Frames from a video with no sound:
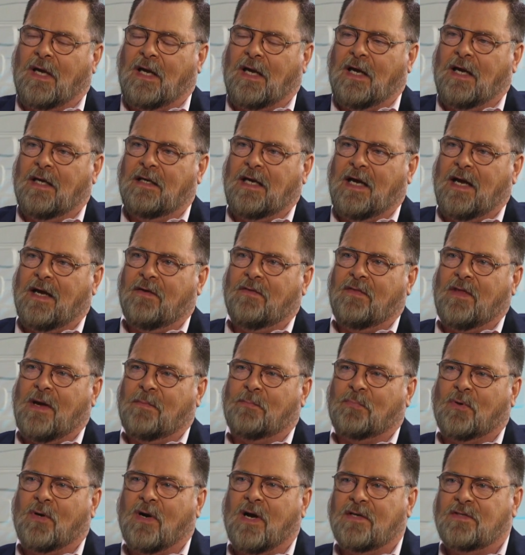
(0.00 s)
and how
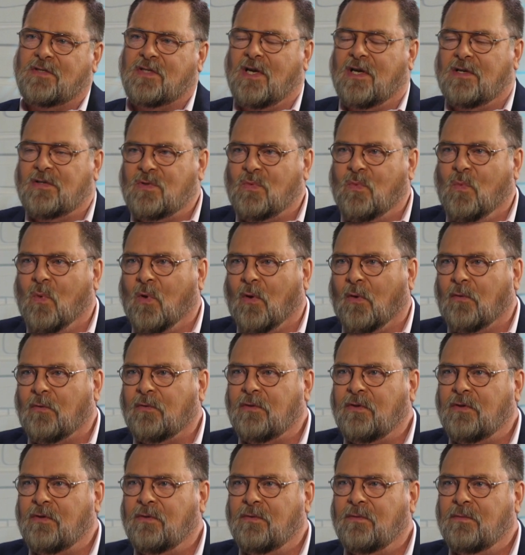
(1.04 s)
that process
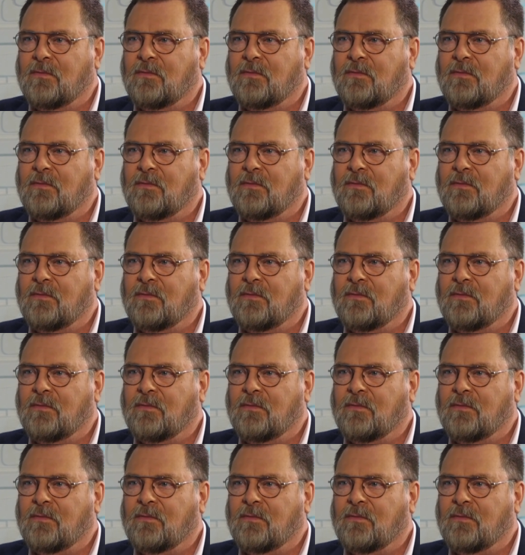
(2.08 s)
worked.